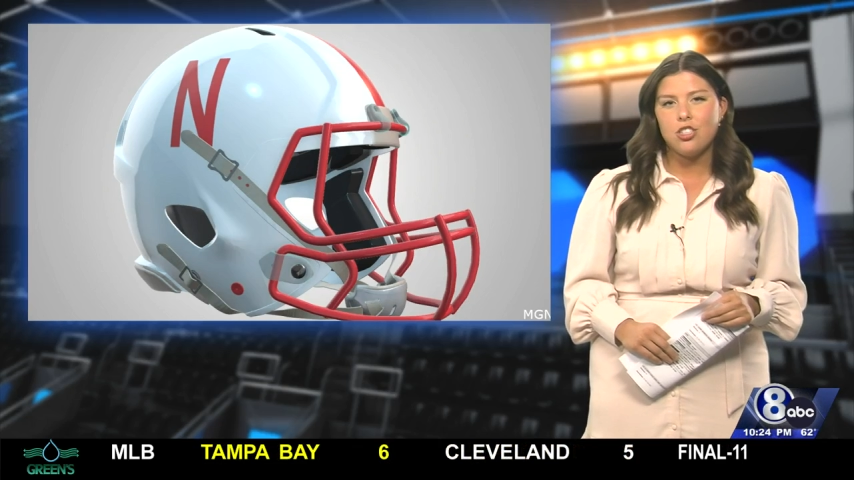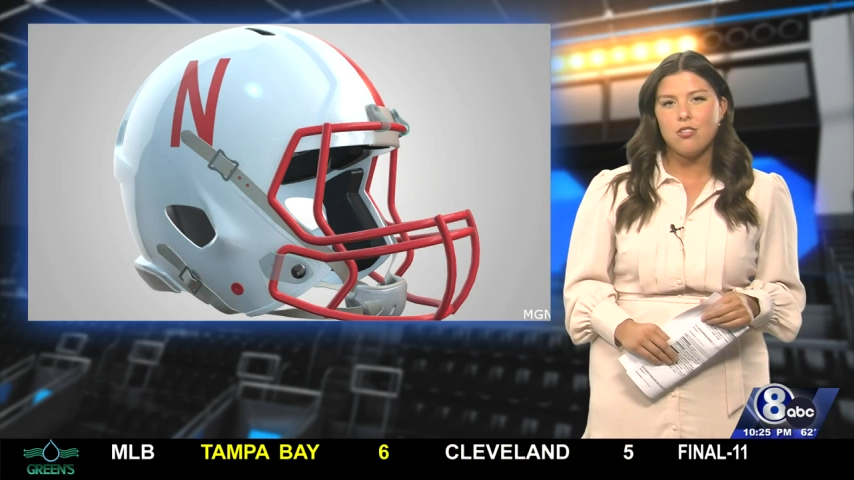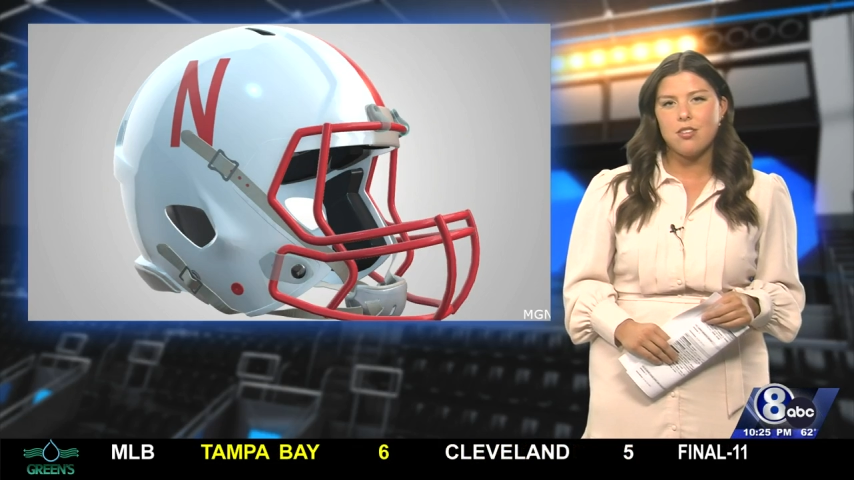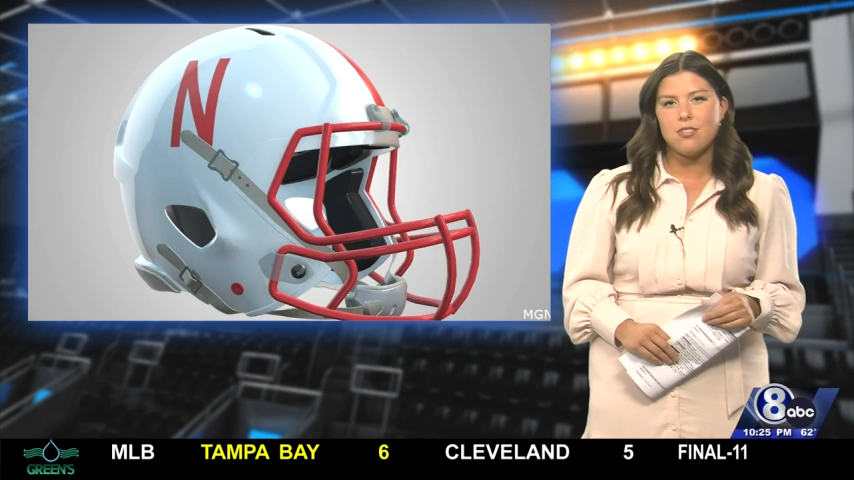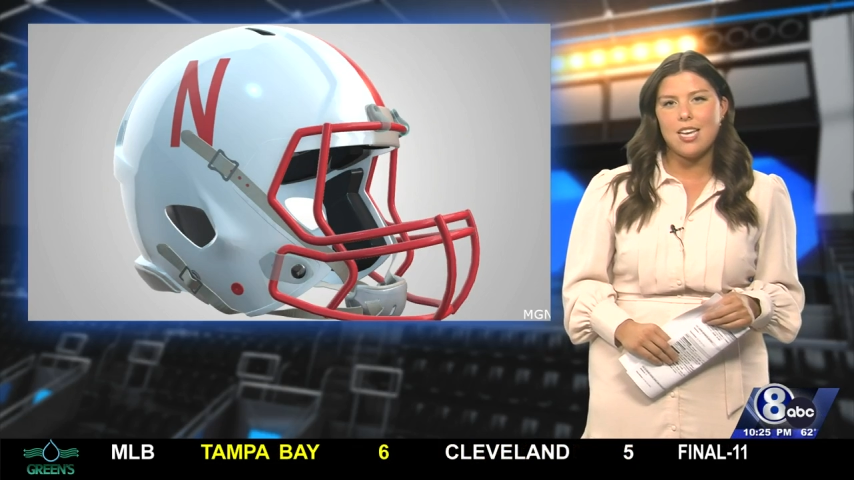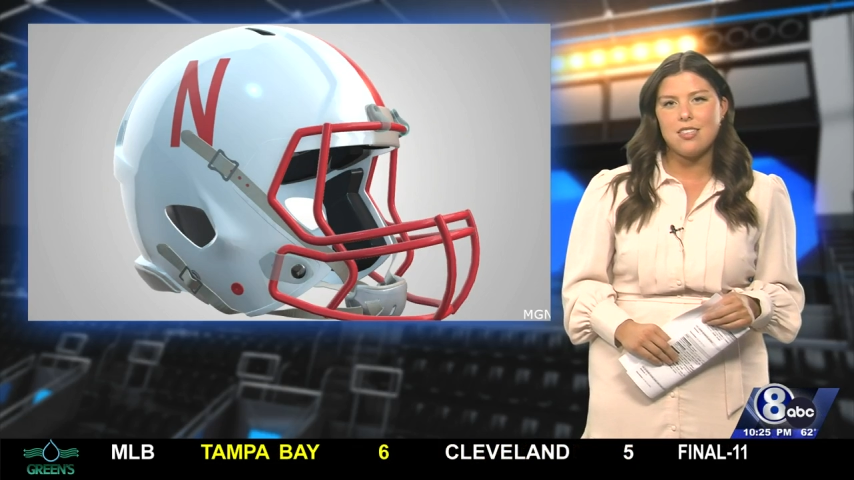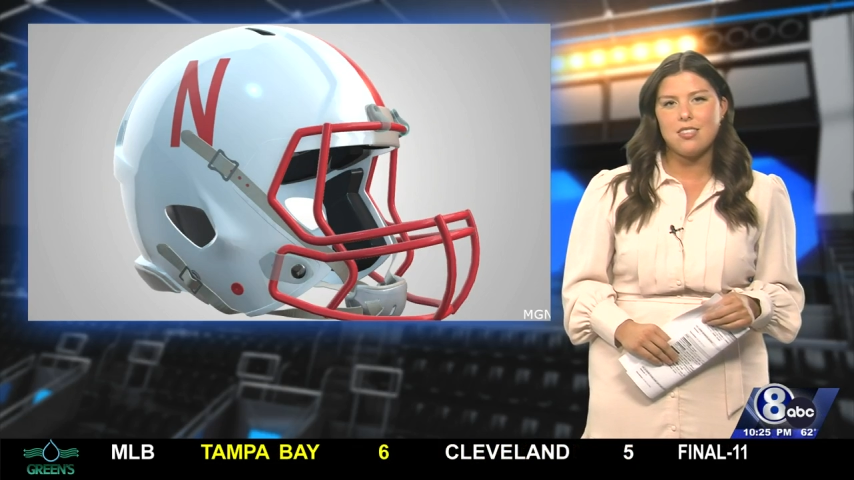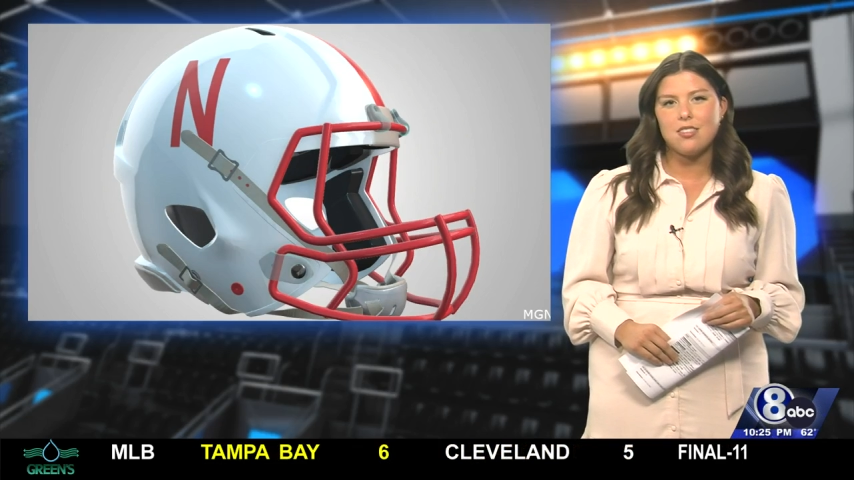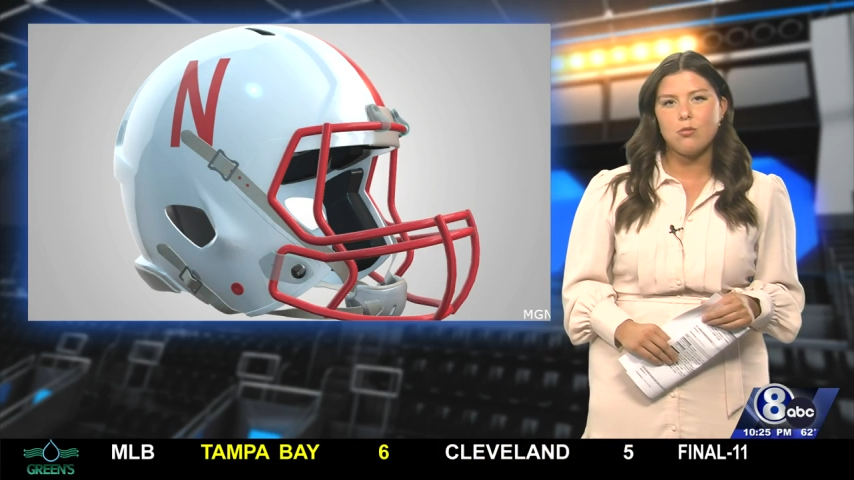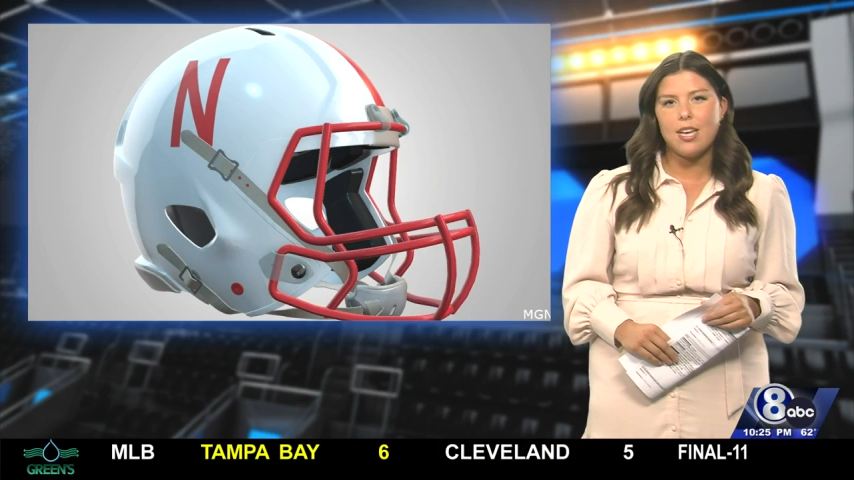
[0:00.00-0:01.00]
Joseph
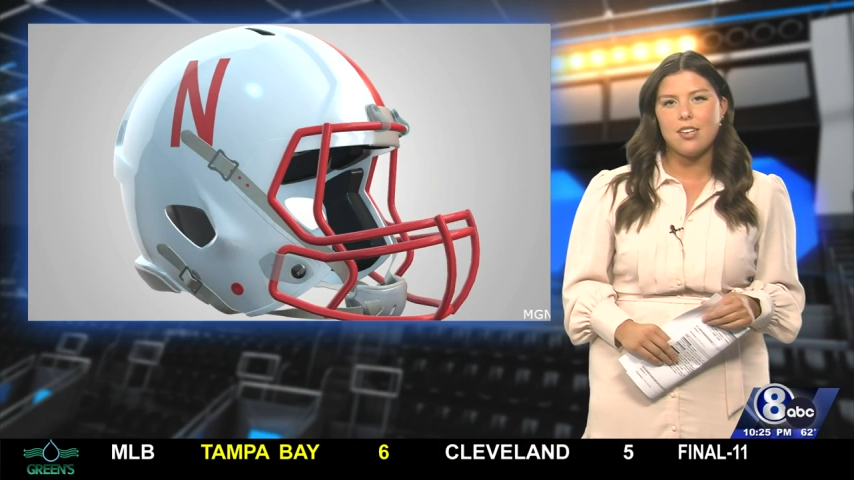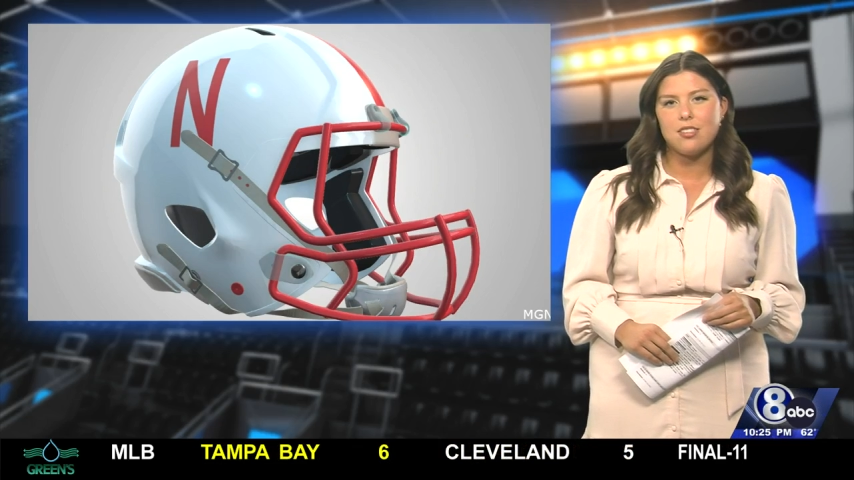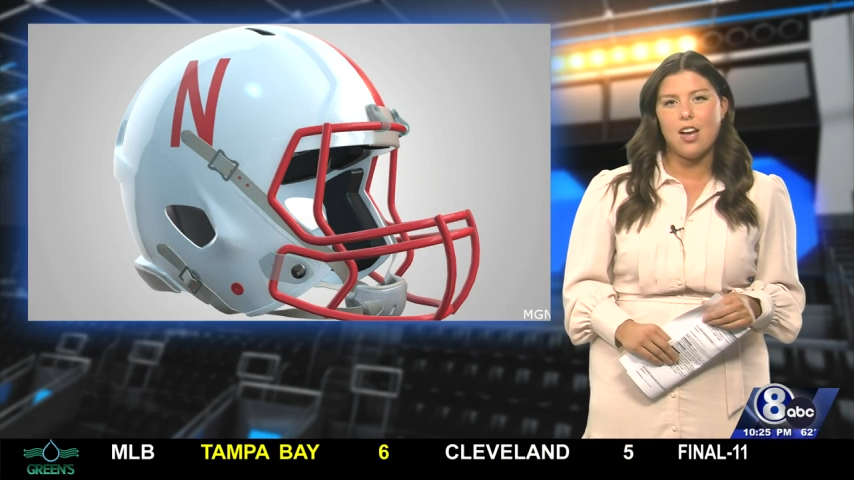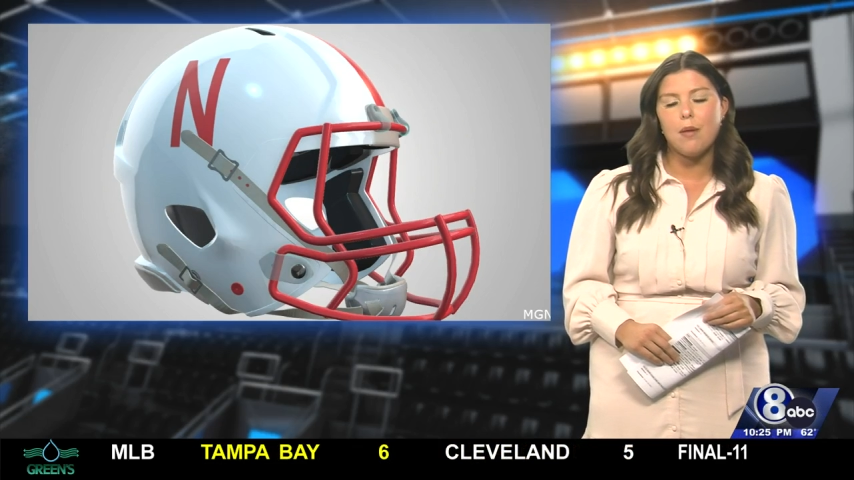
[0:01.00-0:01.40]
says this week is an